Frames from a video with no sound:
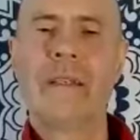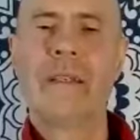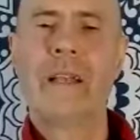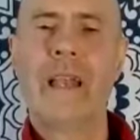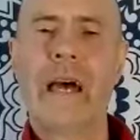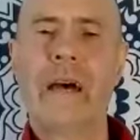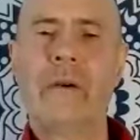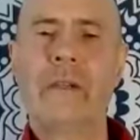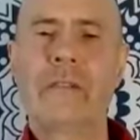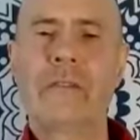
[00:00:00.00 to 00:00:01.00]

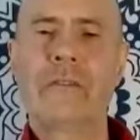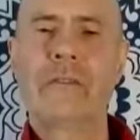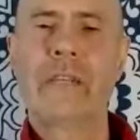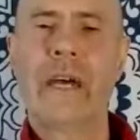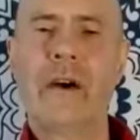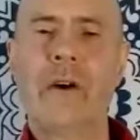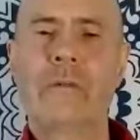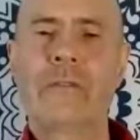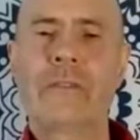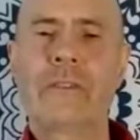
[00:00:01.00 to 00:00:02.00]
allowing
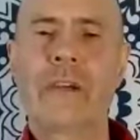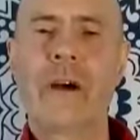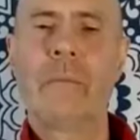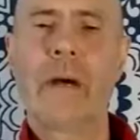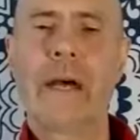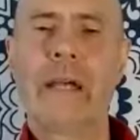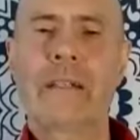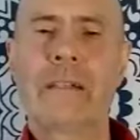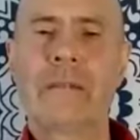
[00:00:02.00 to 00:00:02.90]
yourselves to come back.